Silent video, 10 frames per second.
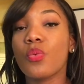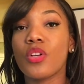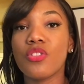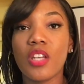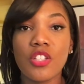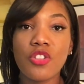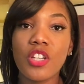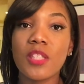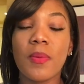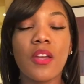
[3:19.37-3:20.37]
Once you get your
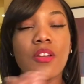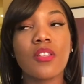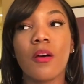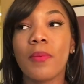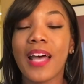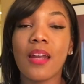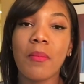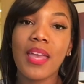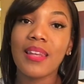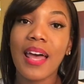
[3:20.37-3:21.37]
experience, apply to
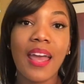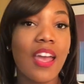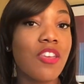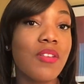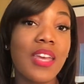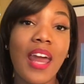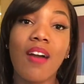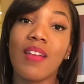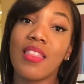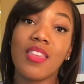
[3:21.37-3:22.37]
mainline, and you get
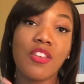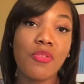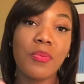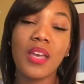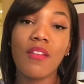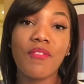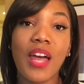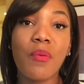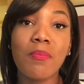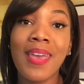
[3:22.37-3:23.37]
out, and then you begin
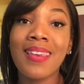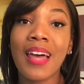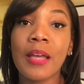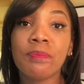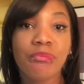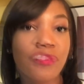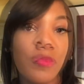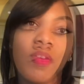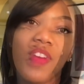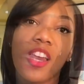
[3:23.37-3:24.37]
flying with mainline. Now, if you've
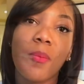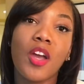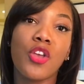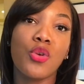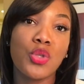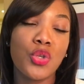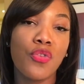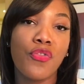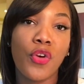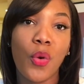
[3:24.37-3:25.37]
been following me on YouTube
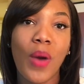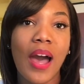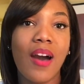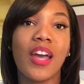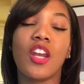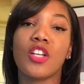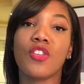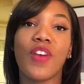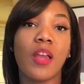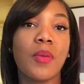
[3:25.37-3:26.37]
for a while and also
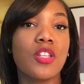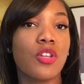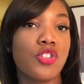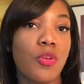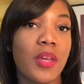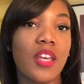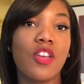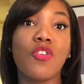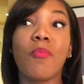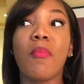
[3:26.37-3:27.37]
follow me on social media,
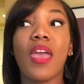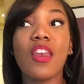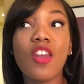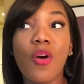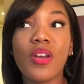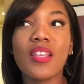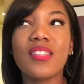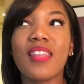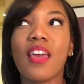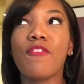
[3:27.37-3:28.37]
you may notice
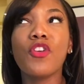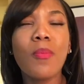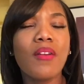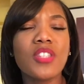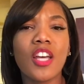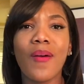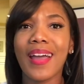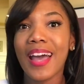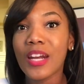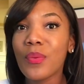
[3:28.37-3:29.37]
that a few months ago I
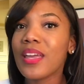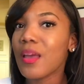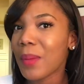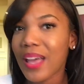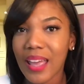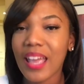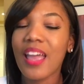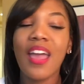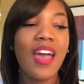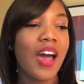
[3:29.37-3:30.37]
kind of went MIA.
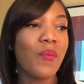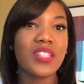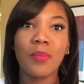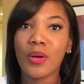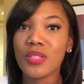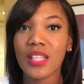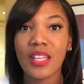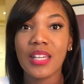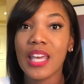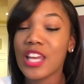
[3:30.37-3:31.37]
I wasn't
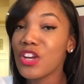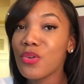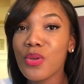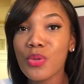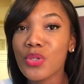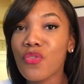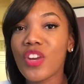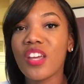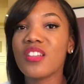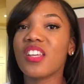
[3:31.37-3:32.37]
posting any new YouTube
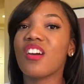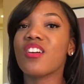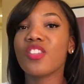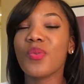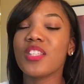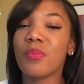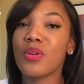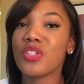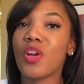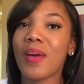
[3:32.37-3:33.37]
videos, and I also wasn't
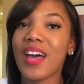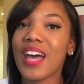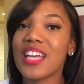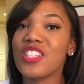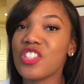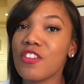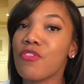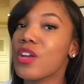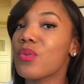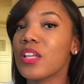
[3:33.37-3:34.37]
posting on my IG
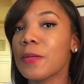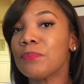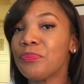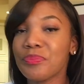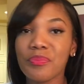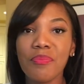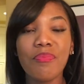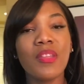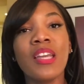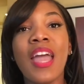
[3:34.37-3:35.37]
frequently.
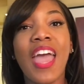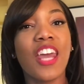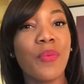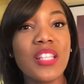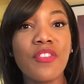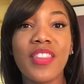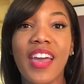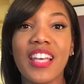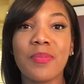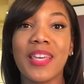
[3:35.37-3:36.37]
And the reason for
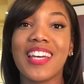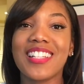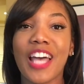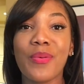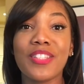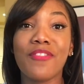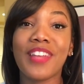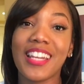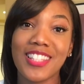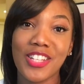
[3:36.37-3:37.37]
that is because I was in
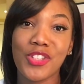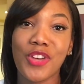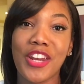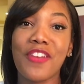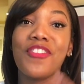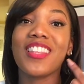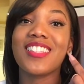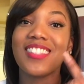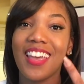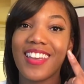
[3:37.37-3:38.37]
flight attendant training for the
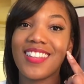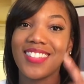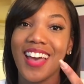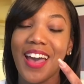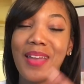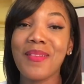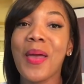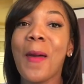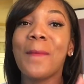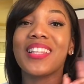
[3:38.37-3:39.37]
second time.
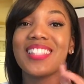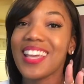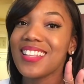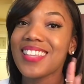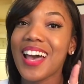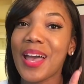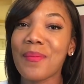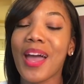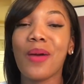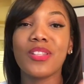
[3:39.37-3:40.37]
But the second
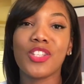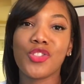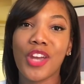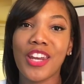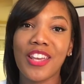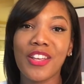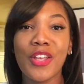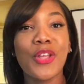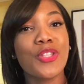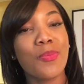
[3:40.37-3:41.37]
time I was in training
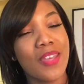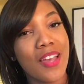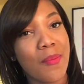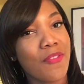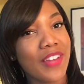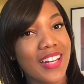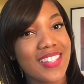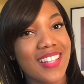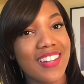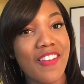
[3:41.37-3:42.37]
to become a flight
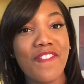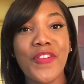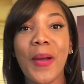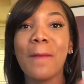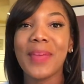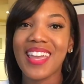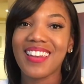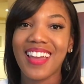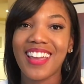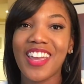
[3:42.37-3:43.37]
attendant for a
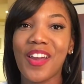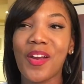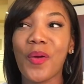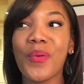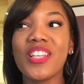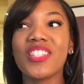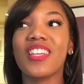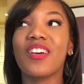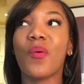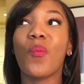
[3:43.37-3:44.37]
mainline carrier, which
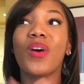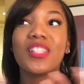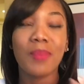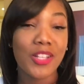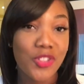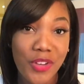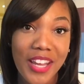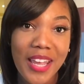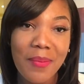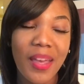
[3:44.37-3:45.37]
was my
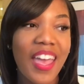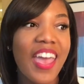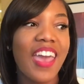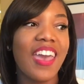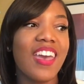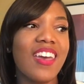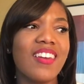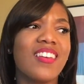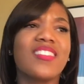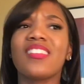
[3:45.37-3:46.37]
dream
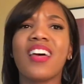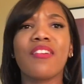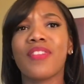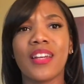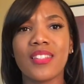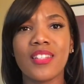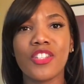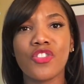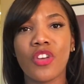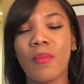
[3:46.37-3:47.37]
and is a lot of flight
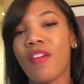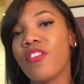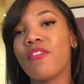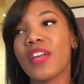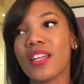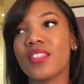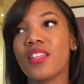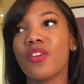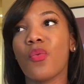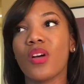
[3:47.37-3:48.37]
attendants' dream. Every flight
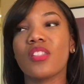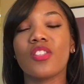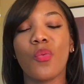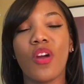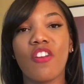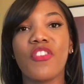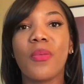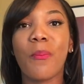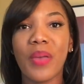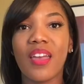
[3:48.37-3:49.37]
attendant wants to work for the
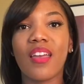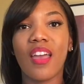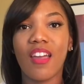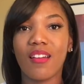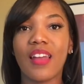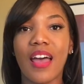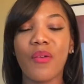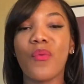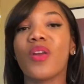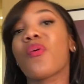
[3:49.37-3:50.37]
big
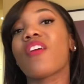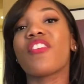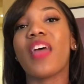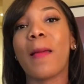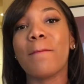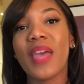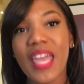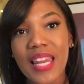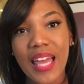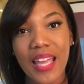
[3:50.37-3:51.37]
airline. You want to work for that
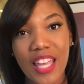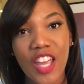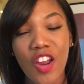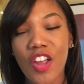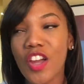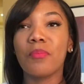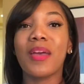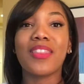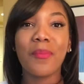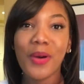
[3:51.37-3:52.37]
mainline carrier,
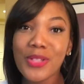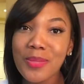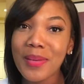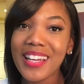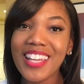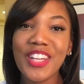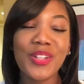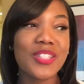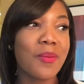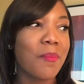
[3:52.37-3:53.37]
make the most money, go
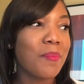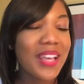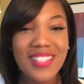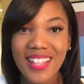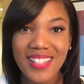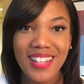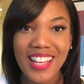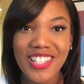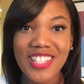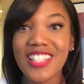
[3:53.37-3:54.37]
to the best
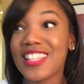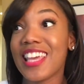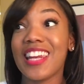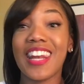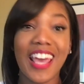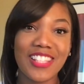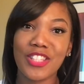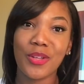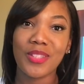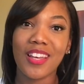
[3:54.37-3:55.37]
destinations, and stay in the
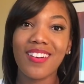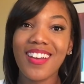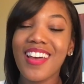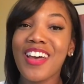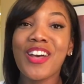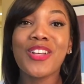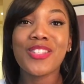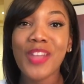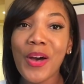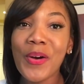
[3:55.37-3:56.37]
nicest hotel.
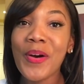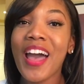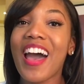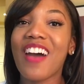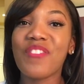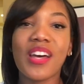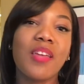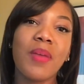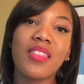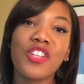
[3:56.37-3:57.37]
So I finally
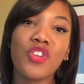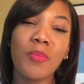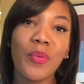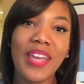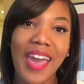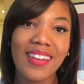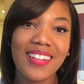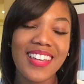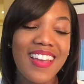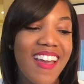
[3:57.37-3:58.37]
made that dream a reality.